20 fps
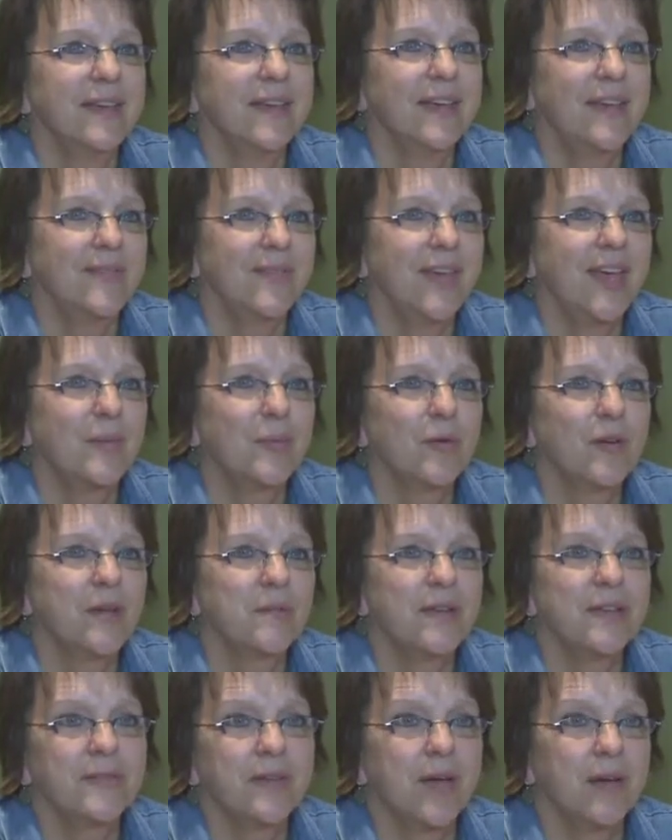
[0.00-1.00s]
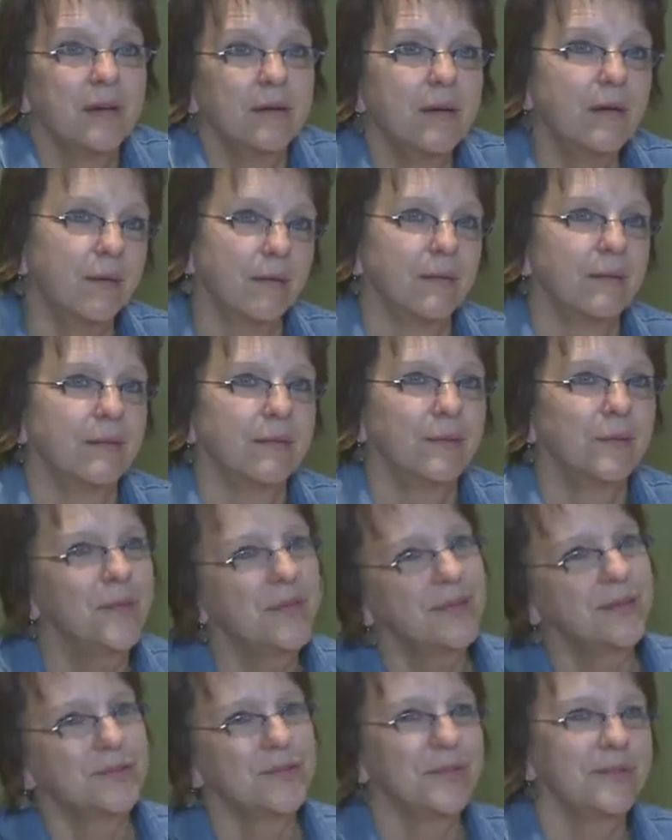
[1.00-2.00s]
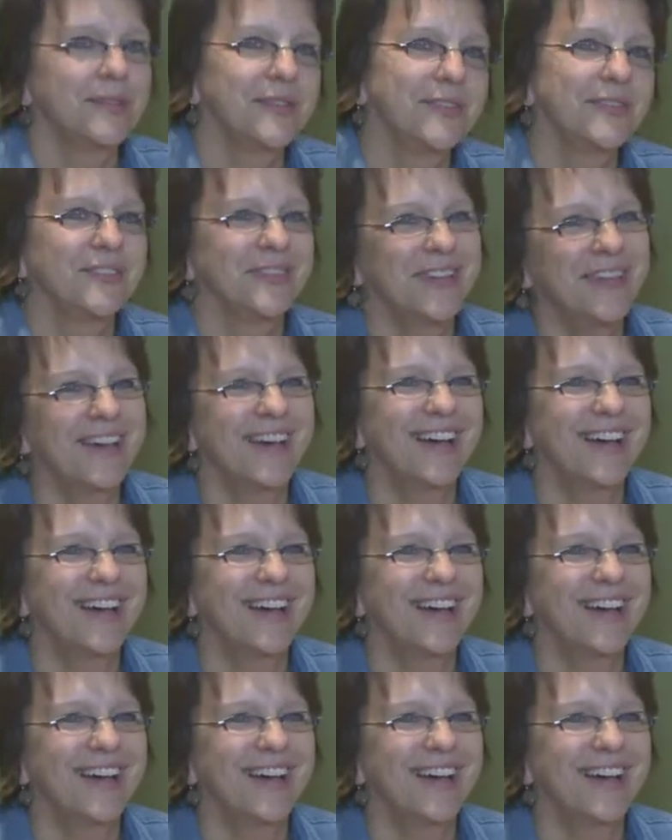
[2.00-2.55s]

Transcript: and at that point we thought, oh, we can do this.